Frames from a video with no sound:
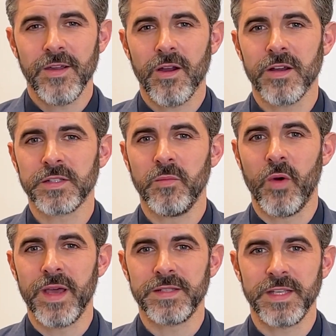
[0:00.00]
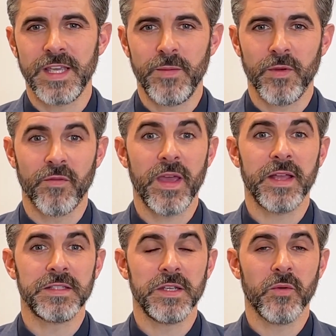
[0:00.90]
are some ways to keep your
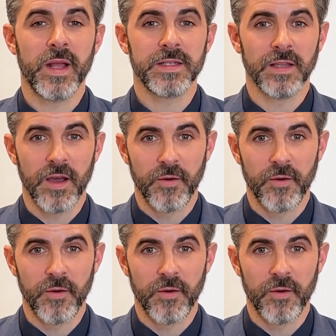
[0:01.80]
vacancy rates low.